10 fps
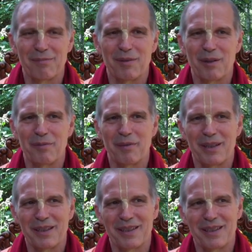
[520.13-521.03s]

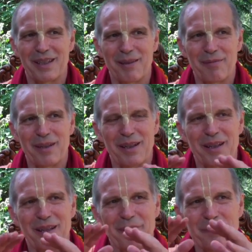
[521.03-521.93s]
Prabhupada is deep.
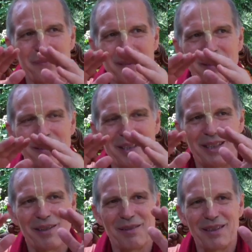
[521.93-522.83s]
You
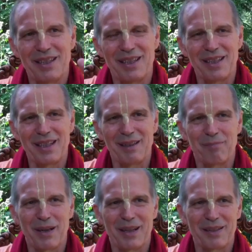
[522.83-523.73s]
see only a little
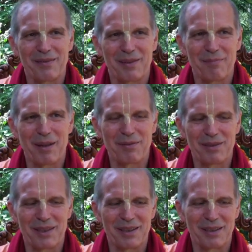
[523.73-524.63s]
part of the
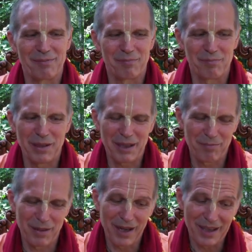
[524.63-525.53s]
mountain. The
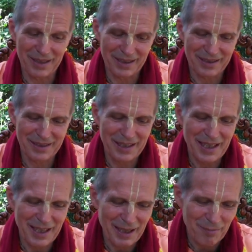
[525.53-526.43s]
big part is
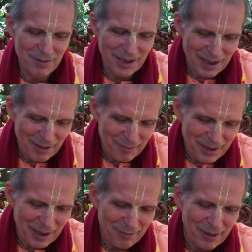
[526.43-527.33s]
deep, deep,
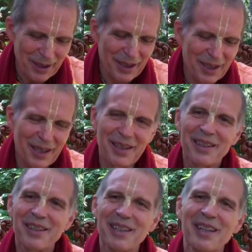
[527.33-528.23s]
deep
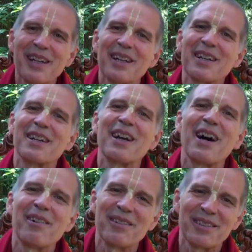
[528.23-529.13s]
in the
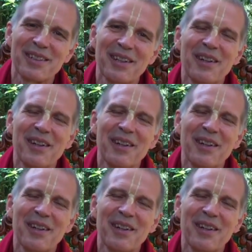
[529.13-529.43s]
ground.